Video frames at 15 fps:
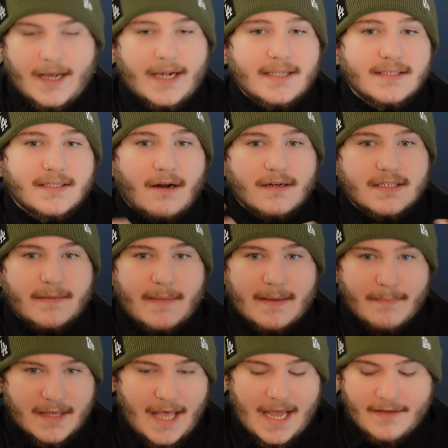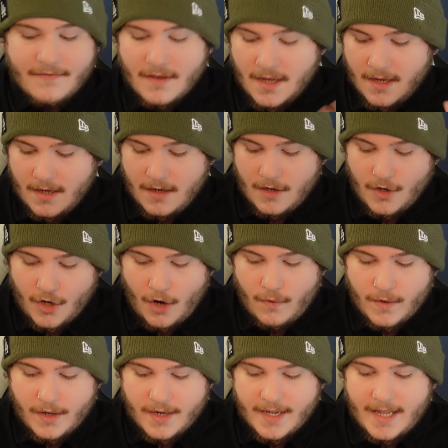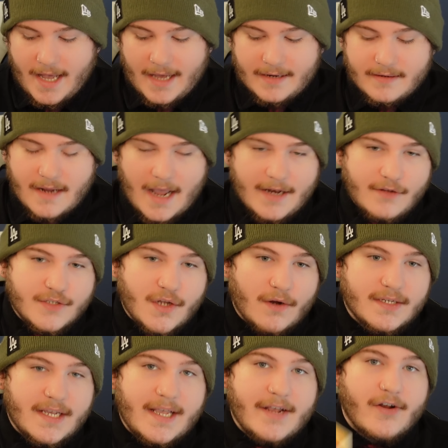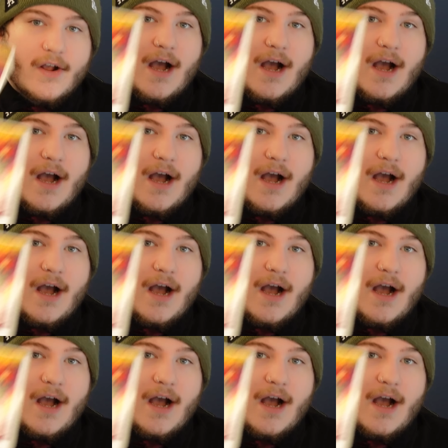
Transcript: I can start to make my life go good again. And you start to get your